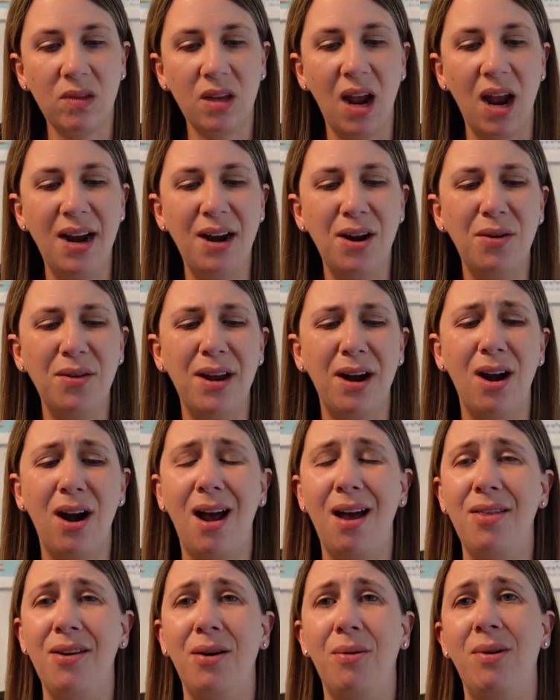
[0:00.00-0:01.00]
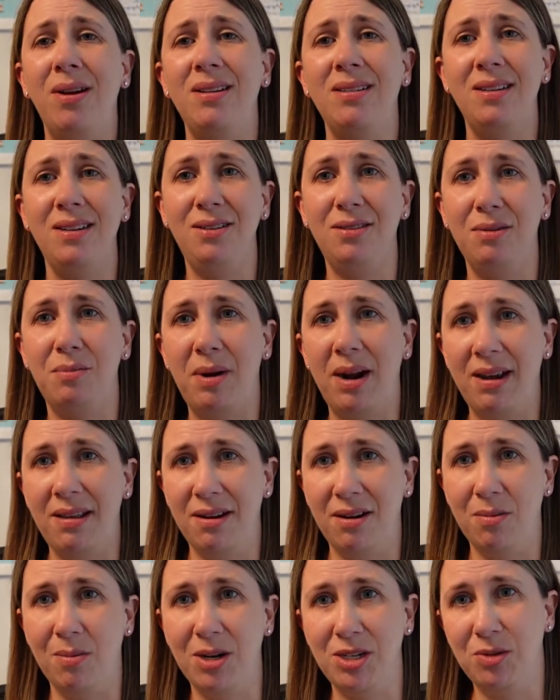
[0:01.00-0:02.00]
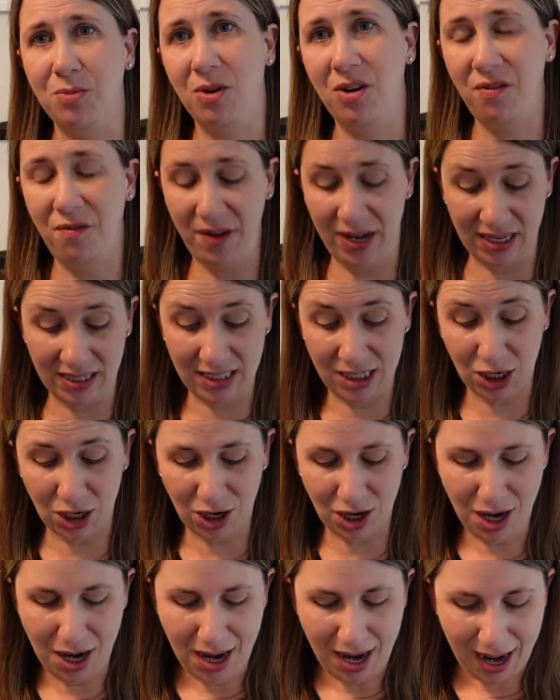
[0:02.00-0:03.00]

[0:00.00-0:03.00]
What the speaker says: I know there are other ones that you can buy that are much more fancier,